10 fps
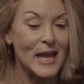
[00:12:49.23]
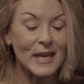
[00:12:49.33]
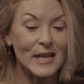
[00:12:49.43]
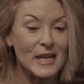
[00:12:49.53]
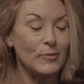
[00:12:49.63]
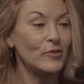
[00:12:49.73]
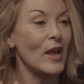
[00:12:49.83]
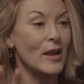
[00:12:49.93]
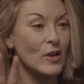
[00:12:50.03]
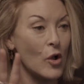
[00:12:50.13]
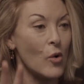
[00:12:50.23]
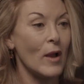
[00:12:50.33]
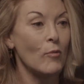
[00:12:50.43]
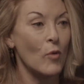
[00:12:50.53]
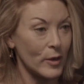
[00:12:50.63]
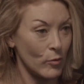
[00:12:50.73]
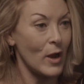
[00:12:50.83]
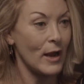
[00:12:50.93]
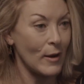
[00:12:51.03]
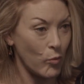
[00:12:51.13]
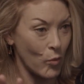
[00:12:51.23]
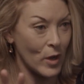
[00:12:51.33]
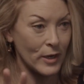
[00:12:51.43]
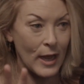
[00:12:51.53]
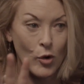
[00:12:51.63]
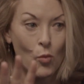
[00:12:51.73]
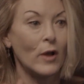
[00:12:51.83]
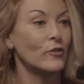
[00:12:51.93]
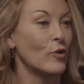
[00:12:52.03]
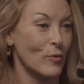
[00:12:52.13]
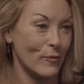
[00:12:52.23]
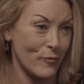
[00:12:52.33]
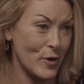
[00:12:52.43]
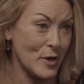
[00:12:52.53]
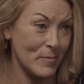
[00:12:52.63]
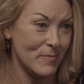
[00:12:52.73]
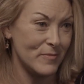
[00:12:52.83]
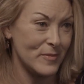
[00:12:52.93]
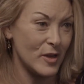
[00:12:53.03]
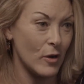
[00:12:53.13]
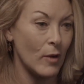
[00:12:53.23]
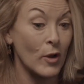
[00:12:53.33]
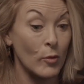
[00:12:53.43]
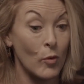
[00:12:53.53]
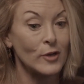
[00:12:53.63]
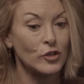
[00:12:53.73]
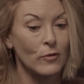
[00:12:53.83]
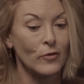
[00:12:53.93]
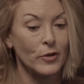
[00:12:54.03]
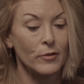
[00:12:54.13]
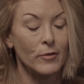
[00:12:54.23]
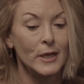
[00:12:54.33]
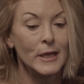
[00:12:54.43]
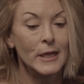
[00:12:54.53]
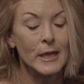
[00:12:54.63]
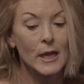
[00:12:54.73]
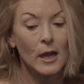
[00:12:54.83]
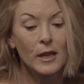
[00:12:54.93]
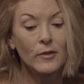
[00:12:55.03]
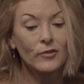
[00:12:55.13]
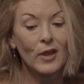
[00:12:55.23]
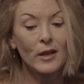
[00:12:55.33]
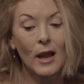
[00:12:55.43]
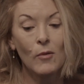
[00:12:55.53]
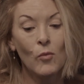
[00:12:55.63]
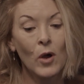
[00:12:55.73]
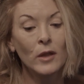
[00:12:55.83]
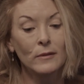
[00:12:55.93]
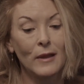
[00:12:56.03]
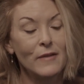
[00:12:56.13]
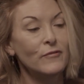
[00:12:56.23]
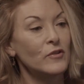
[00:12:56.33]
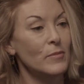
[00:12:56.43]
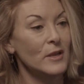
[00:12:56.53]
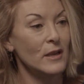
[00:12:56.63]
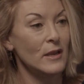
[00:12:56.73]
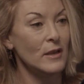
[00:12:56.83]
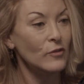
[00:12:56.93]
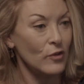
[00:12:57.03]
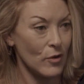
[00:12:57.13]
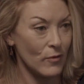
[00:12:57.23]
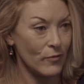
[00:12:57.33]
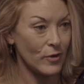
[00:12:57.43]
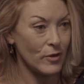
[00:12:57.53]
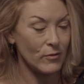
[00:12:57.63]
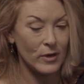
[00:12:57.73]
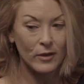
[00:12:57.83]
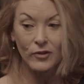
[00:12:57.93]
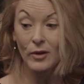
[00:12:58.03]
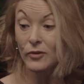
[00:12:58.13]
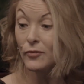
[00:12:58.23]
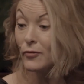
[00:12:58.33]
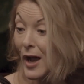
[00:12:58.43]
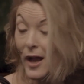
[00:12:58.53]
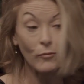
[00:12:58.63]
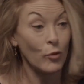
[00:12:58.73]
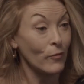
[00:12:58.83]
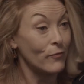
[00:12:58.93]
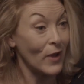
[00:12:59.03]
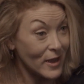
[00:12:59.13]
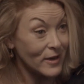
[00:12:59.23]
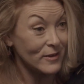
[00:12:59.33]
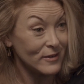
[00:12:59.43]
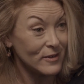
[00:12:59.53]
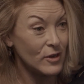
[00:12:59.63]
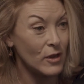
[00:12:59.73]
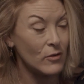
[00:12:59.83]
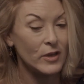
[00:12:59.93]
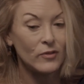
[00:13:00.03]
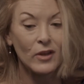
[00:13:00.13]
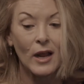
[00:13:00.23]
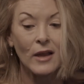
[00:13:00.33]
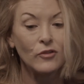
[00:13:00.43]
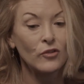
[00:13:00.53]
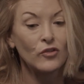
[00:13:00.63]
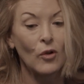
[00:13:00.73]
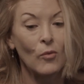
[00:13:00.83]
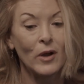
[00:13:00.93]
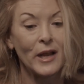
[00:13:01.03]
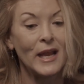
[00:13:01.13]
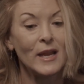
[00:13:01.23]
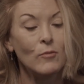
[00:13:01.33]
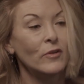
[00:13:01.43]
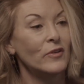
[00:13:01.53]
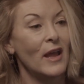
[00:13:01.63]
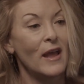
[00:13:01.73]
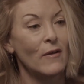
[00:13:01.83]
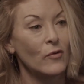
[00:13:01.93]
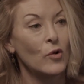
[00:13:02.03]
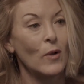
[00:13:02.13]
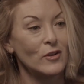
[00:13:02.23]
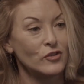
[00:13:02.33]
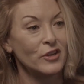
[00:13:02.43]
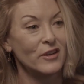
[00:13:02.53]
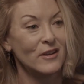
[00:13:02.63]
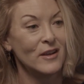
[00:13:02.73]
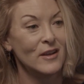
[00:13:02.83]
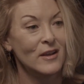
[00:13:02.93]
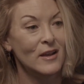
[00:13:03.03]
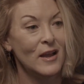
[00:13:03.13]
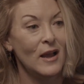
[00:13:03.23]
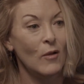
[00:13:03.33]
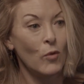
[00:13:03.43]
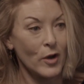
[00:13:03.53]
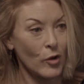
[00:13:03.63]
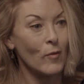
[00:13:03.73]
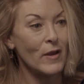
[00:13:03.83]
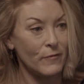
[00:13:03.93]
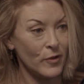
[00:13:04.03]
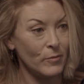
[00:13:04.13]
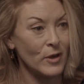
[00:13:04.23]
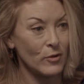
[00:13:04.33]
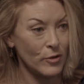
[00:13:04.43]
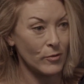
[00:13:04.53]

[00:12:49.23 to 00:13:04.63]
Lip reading: he keeps saying, no, I don't want total freedom. I want to watch over you. He said, I want life to be easier for you. And I said, it's fine. We're fine, And he said, I just don't want anyone to ever question what a great filmmaker